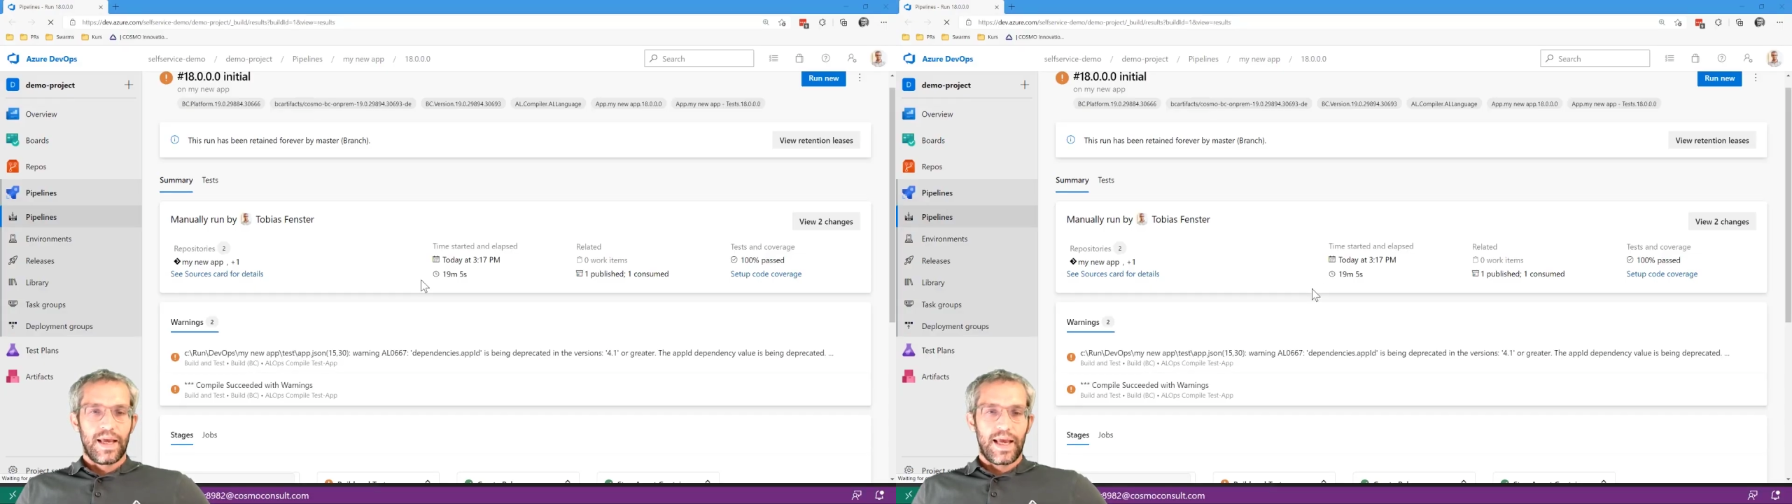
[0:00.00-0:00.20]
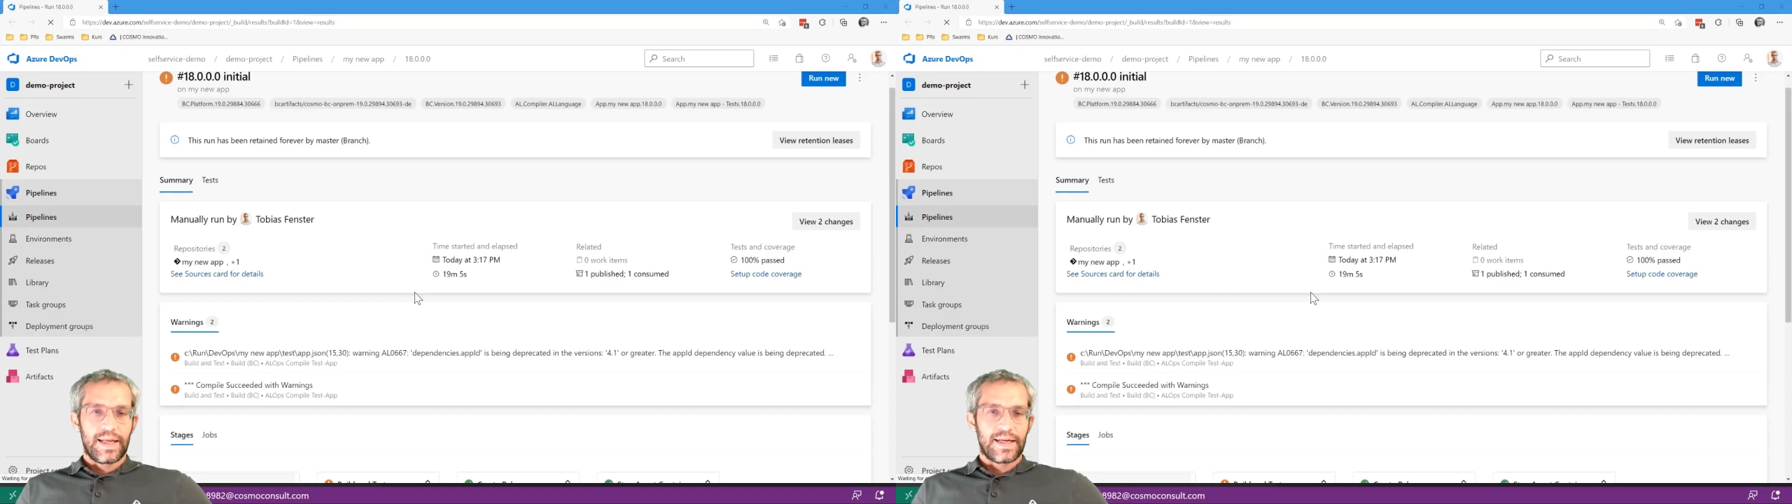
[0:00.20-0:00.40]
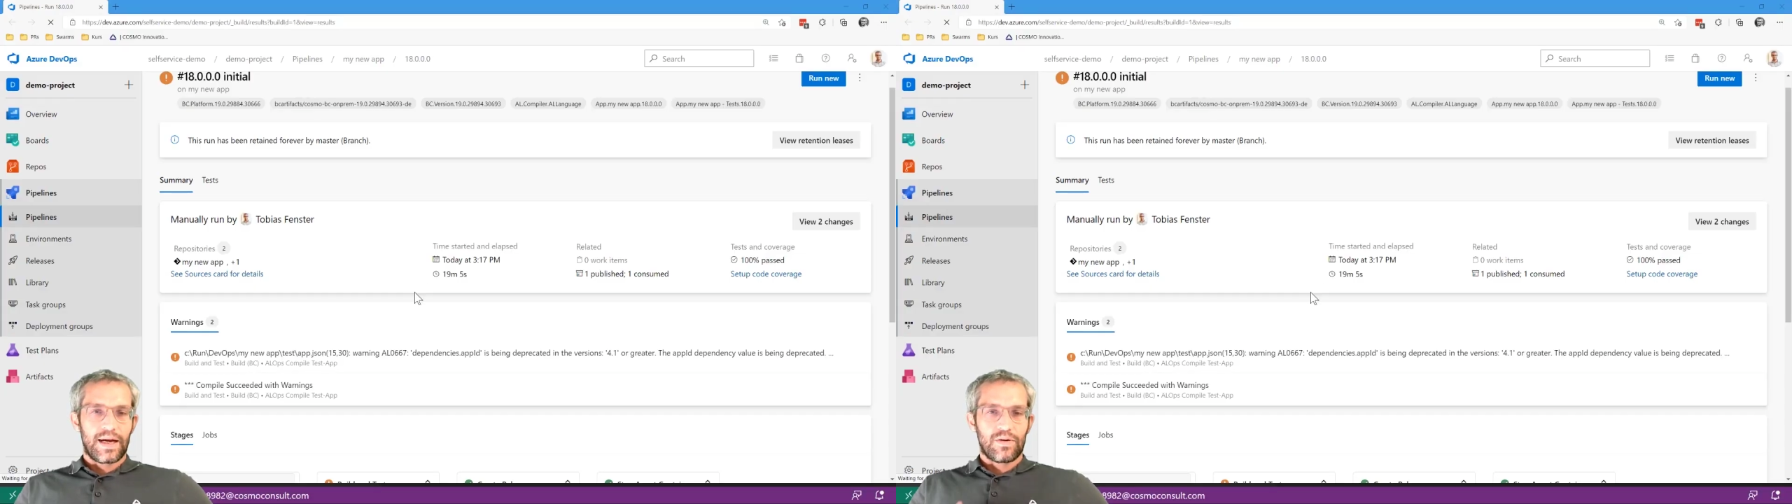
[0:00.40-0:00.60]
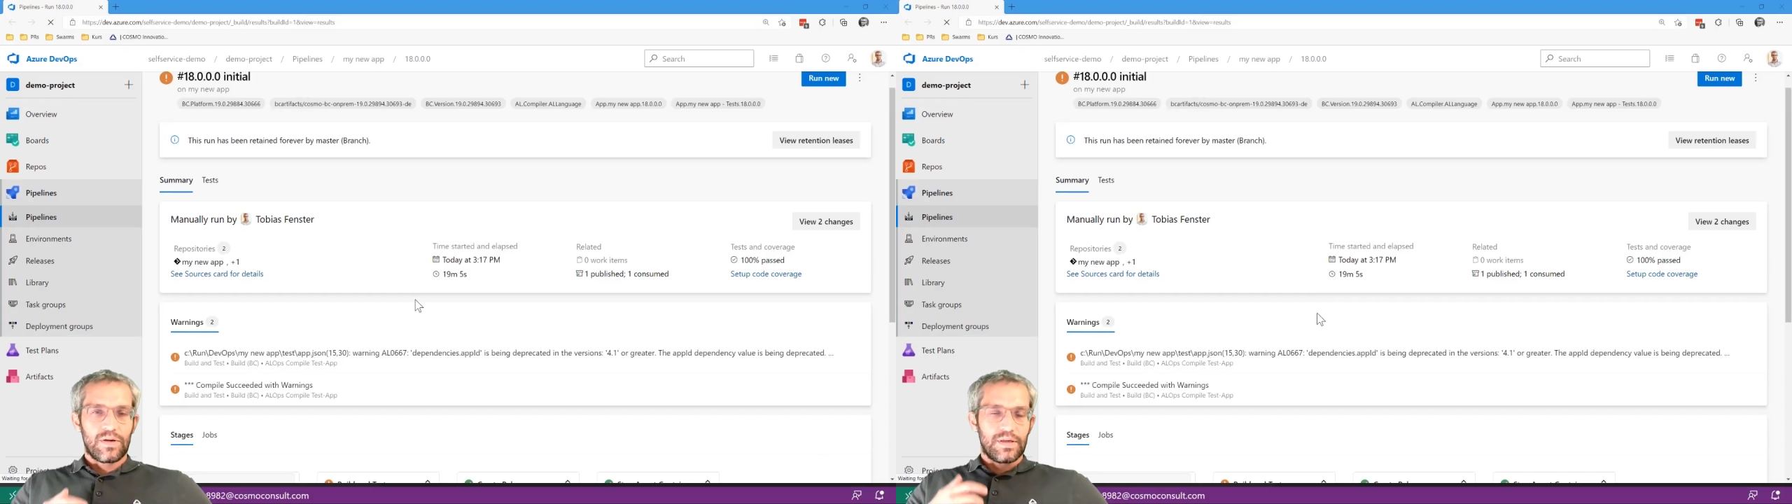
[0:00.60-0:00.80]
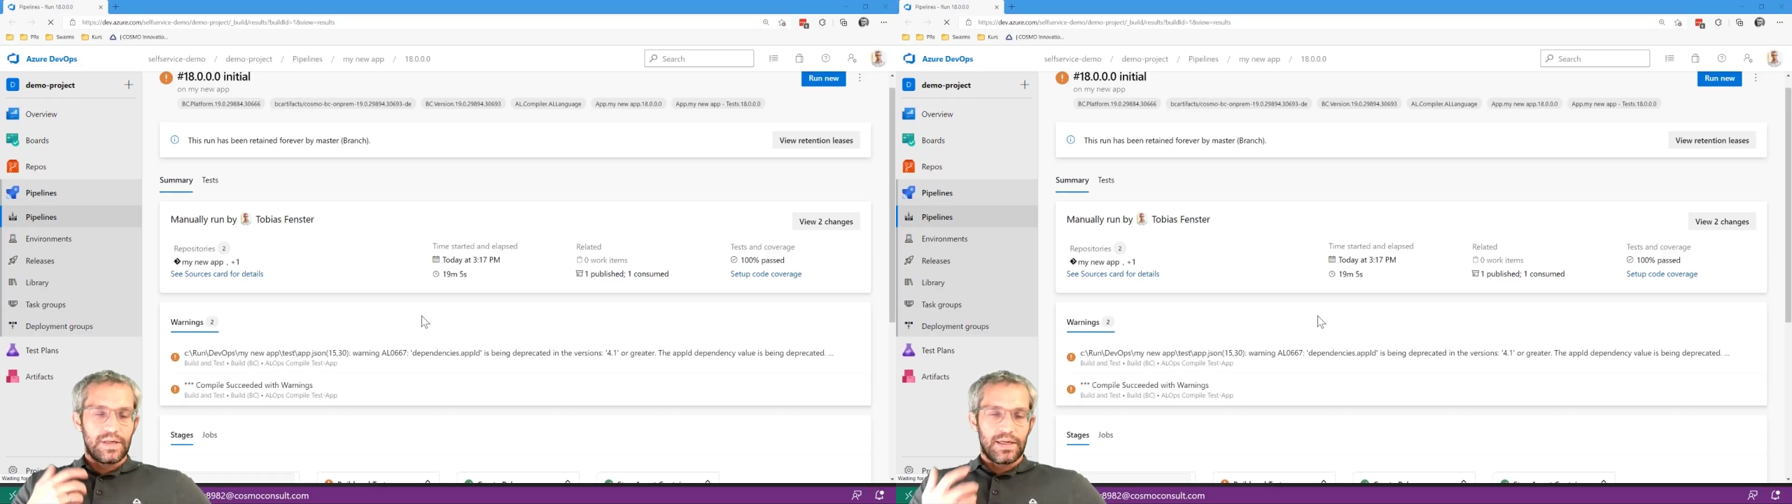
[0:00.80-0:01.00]
and
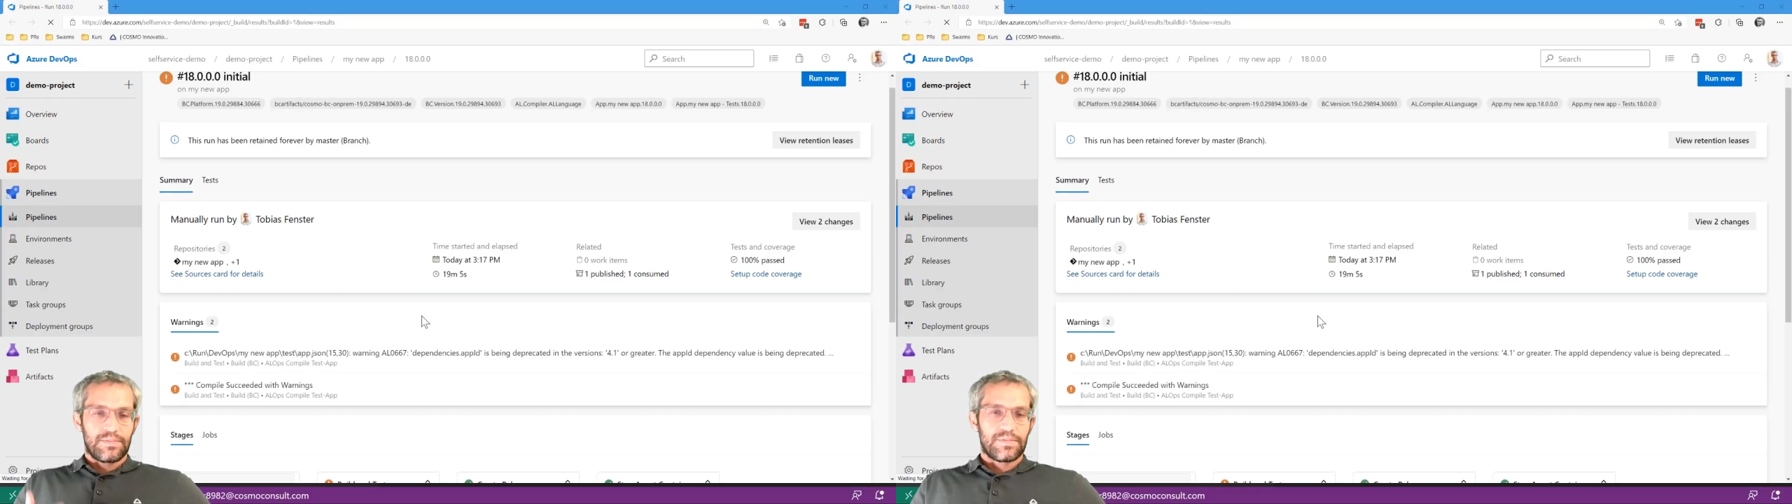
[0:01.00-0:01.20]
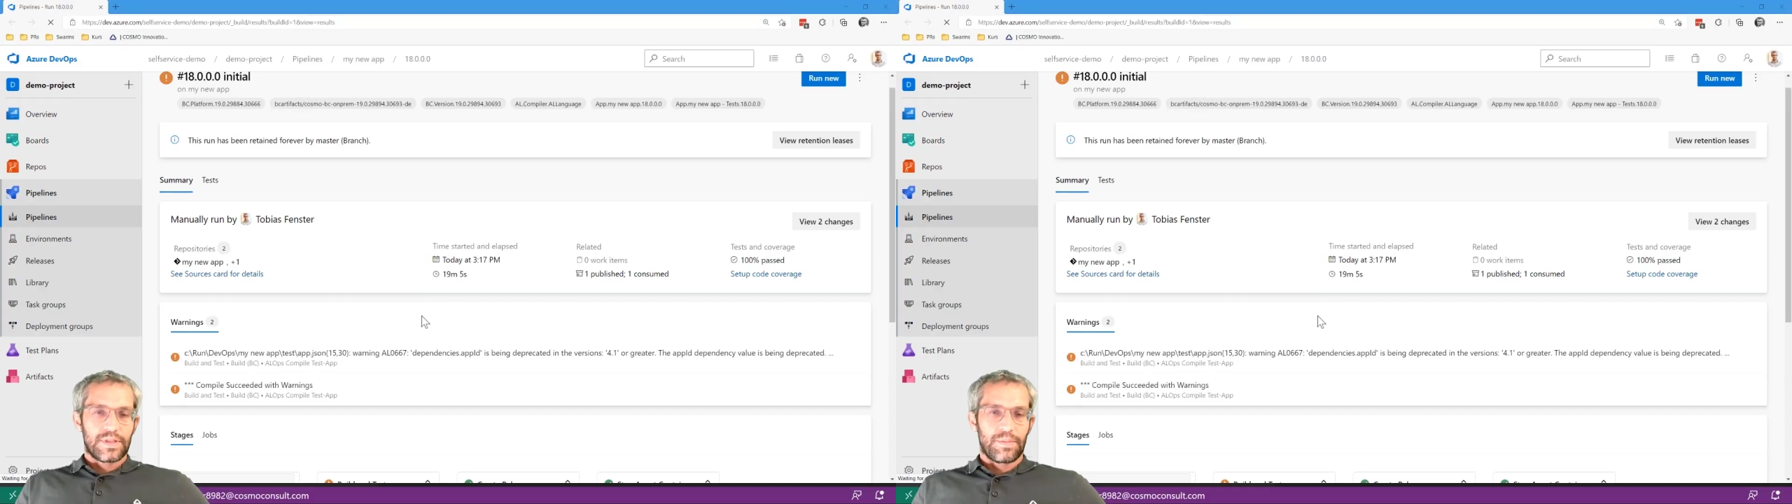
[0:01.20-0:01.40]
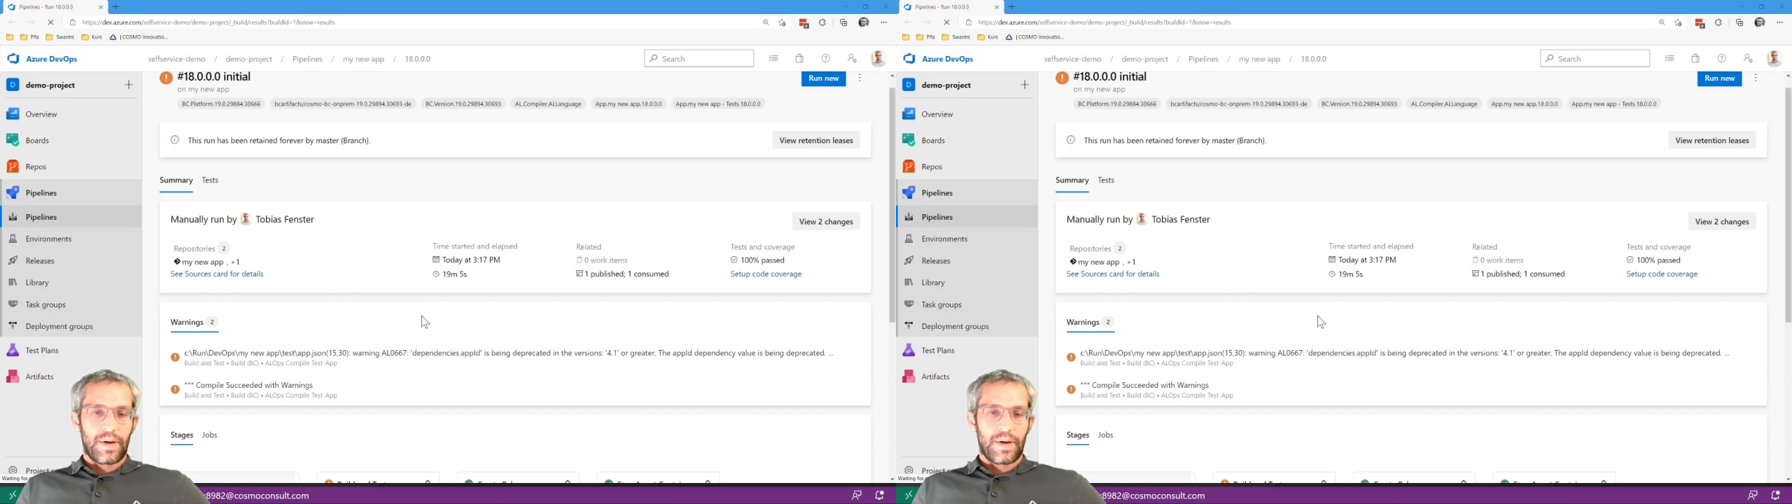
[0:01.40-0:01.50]
now the